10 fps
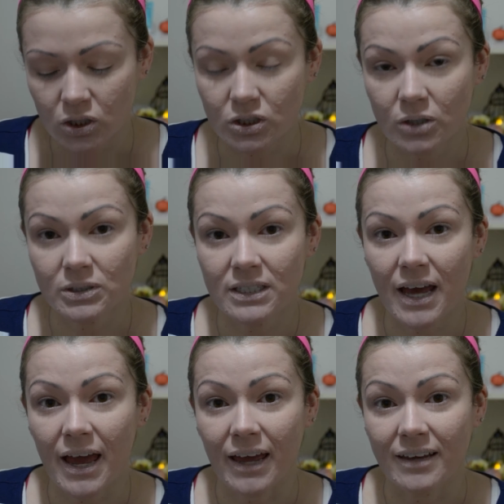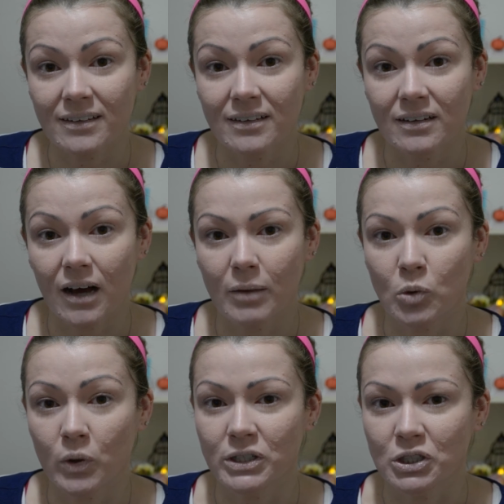So today, I'm
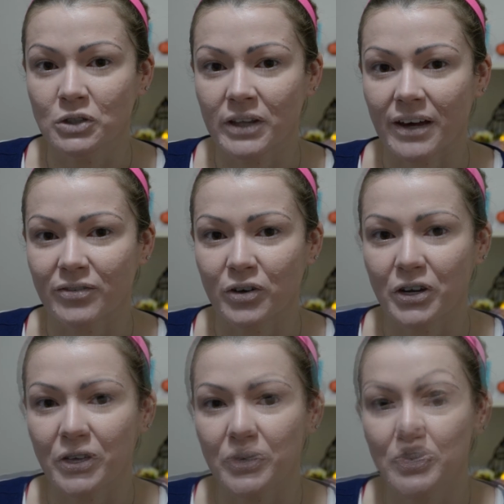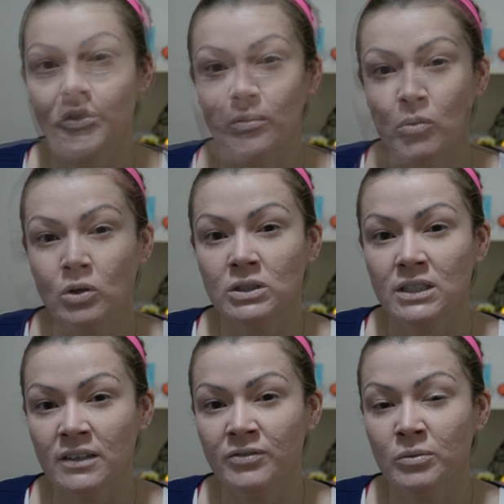going to do that for you. So the
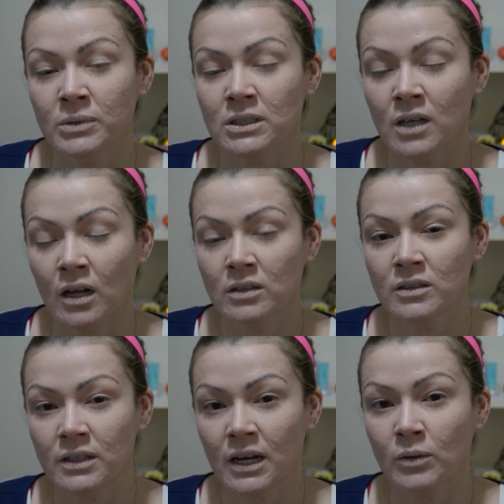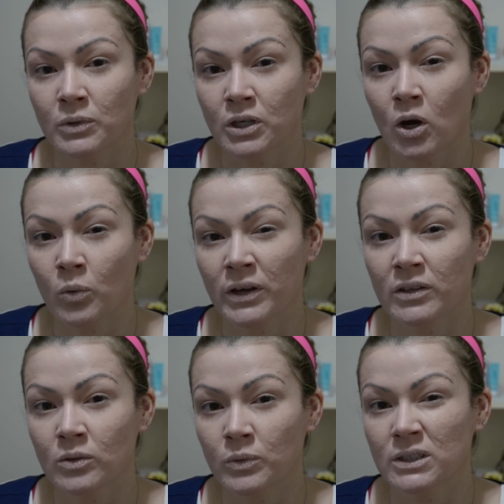most infamous color that I would go
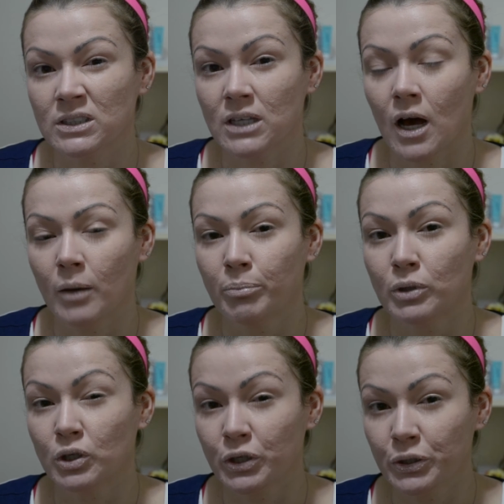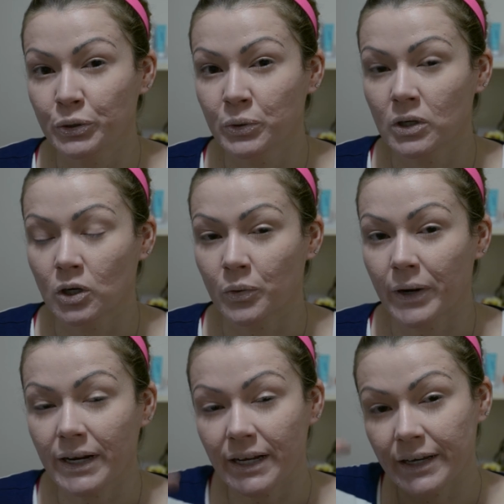with was a blue
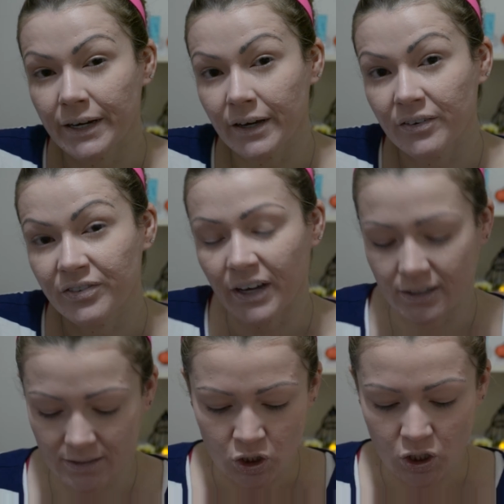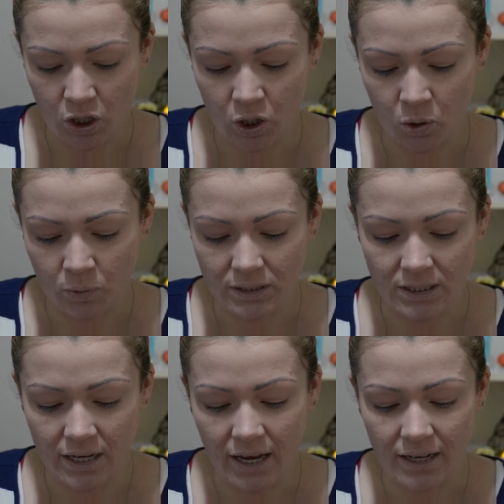gradient effect. So
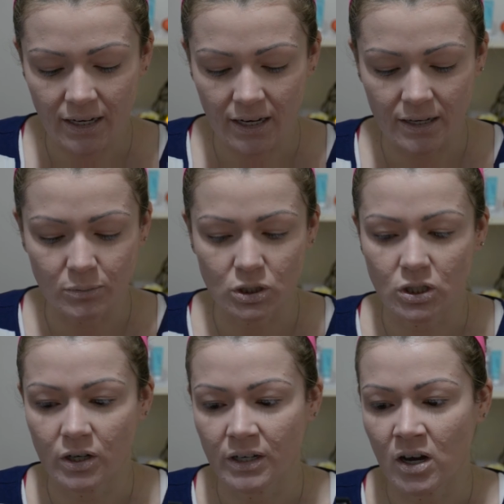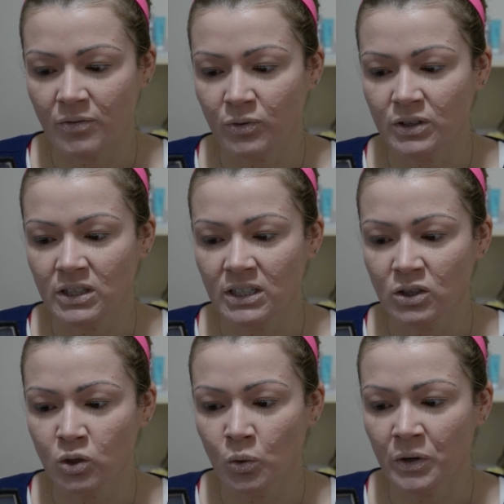today I'm starting off with the
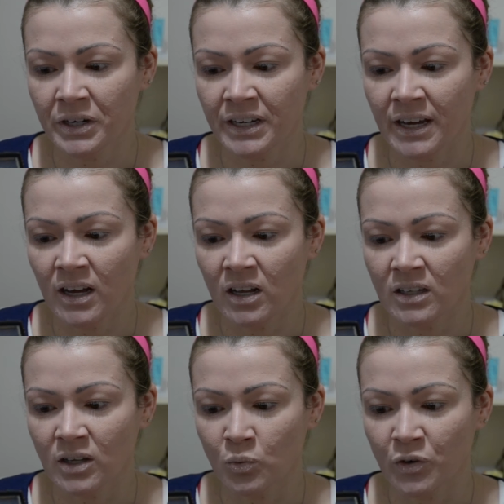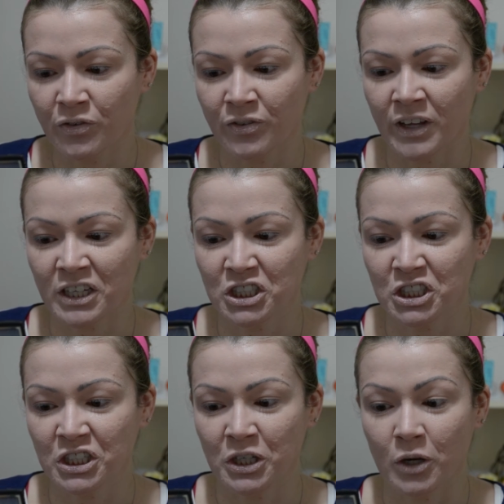L'Oreal
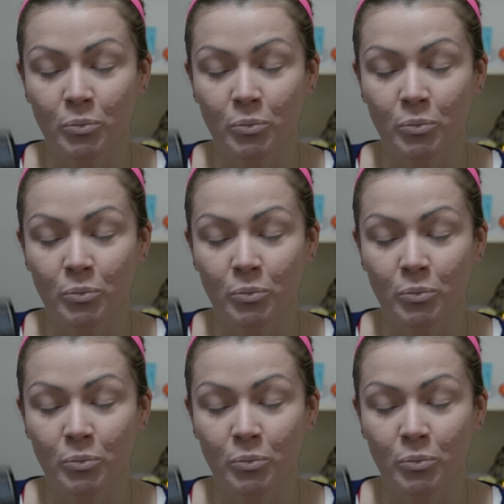Reflection